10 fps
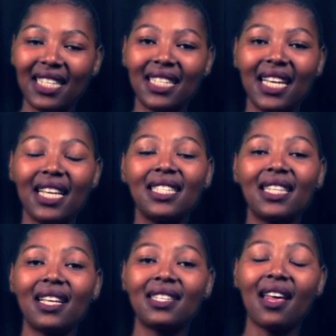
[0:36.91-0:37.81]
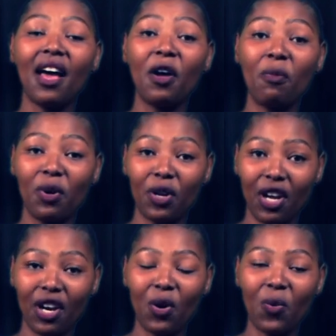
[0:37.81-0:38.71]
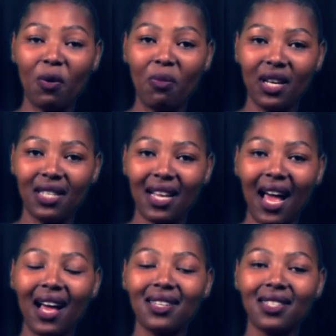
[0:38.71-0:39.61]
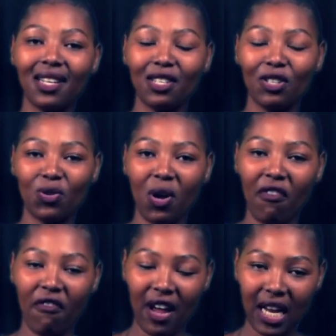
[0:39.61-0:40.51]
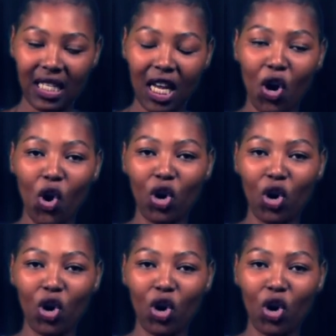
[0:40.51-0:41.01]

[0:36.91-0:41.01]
She says things that are happening at her workplace are starting to affect her